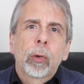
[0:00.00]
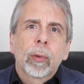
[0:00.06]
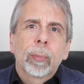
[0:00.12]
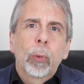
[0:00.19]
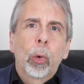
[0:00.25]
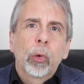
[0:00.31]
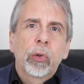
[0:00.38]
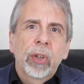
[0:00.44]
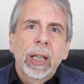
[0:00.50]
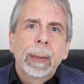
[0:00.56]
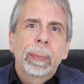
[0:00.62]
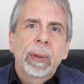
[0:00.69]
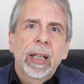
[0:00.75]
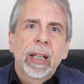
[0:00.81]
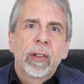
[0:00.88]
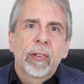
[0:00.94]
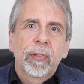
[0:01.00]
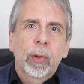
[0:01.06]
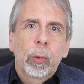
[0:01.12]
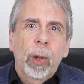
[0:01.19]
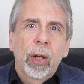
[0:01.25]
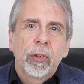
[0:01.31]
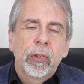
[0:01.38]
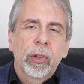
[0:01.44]
look more deeply into
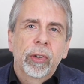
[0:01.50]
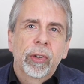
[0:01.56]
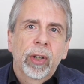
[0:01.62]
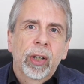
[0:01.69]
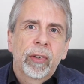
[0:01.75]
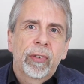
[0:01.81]
the question